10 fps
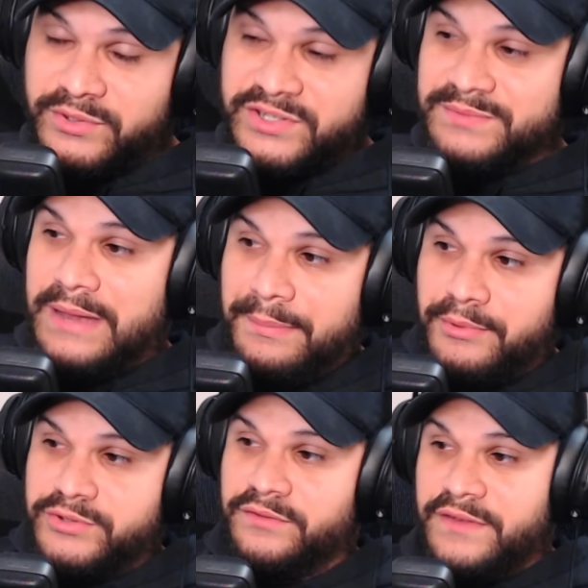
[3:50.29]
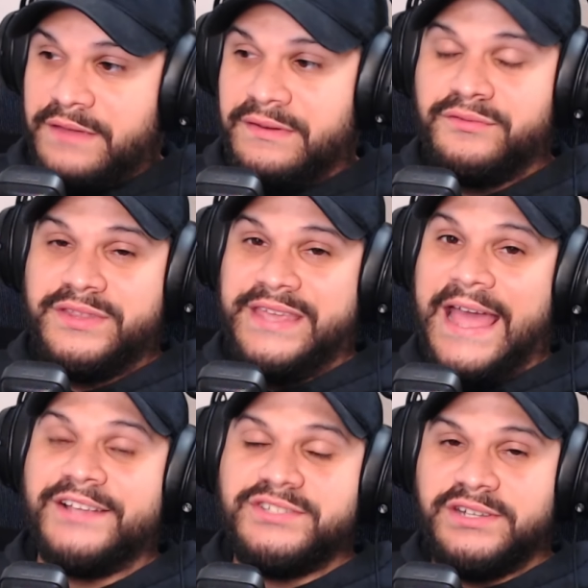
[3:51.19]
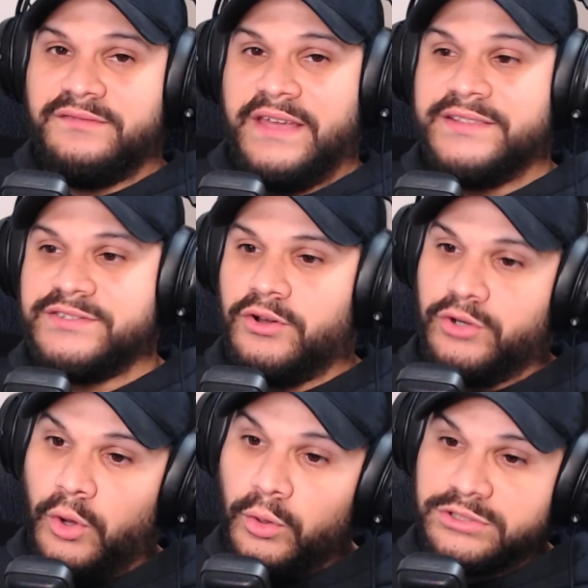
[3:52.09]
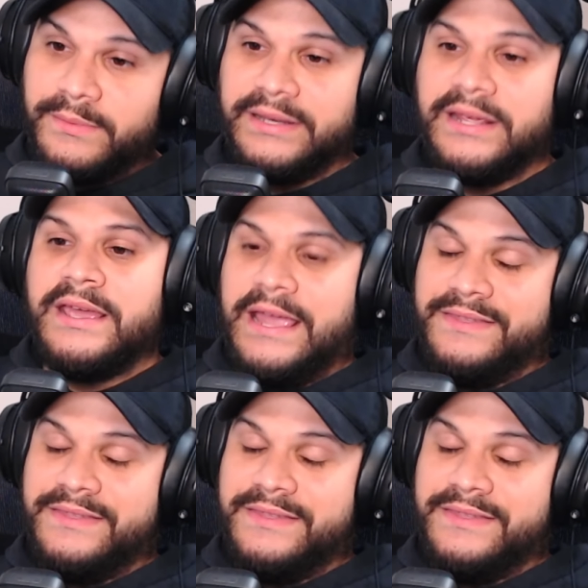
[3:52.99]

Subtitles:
which is my personal favorite for the action advance on ultimate,